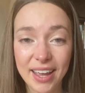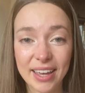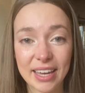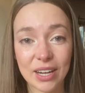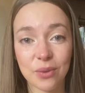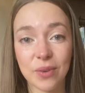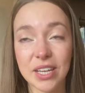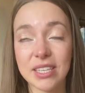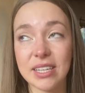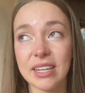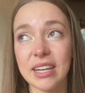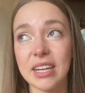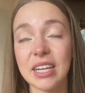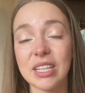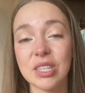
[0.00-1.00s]
It
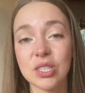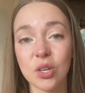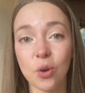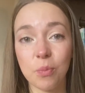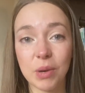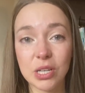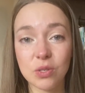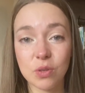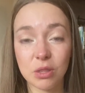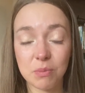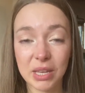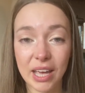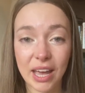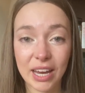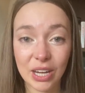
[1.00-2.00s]
resonated so much with
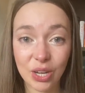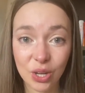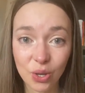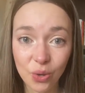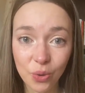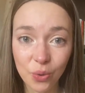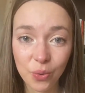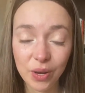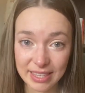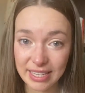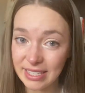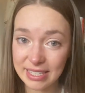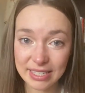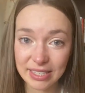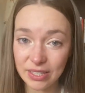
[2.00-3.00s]
me. I knew
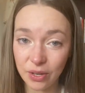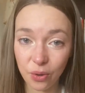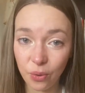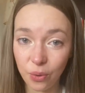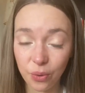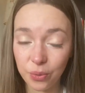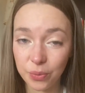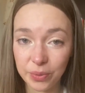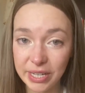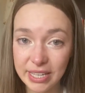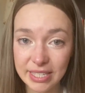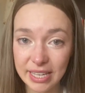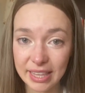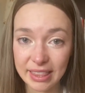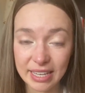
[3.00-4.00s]
this is the whole
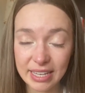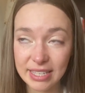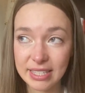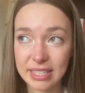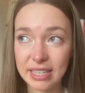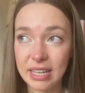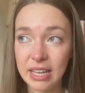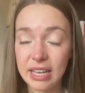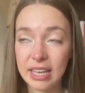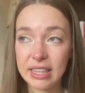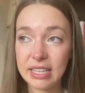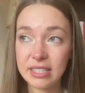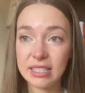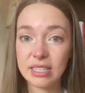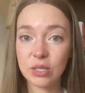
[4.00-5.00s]
reason.
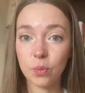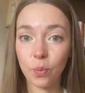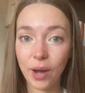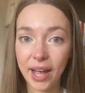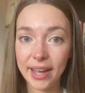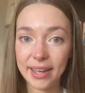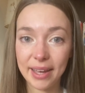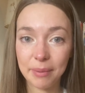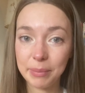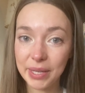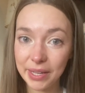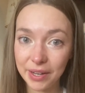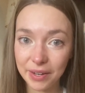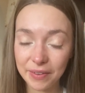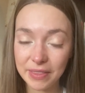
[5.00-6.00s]
This is why I'm
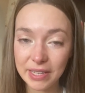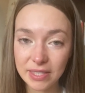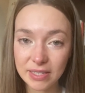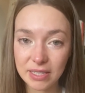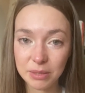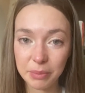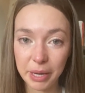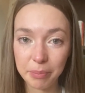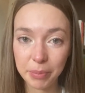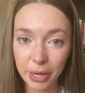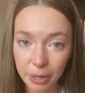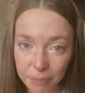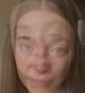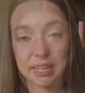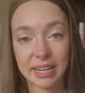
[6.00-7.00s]
here. This is my
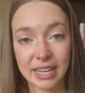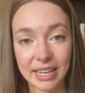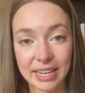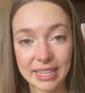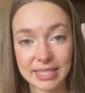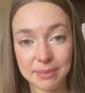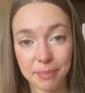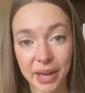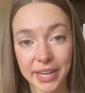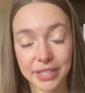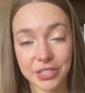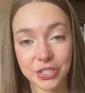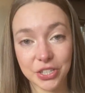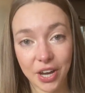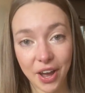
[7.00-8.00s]
purpose. It is my
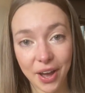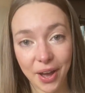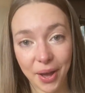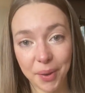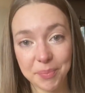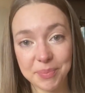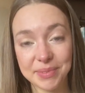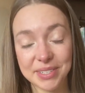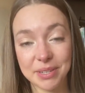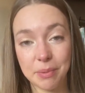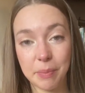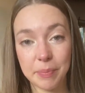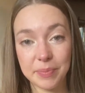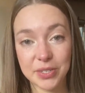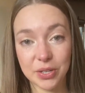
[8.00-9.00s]
job to
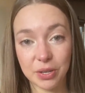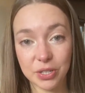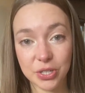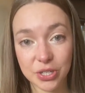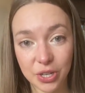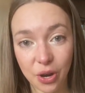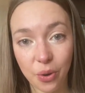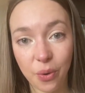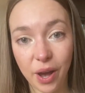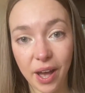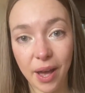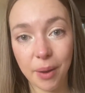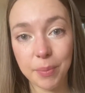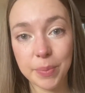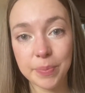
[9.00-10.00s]
show
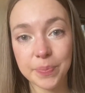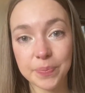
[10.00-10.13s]
up,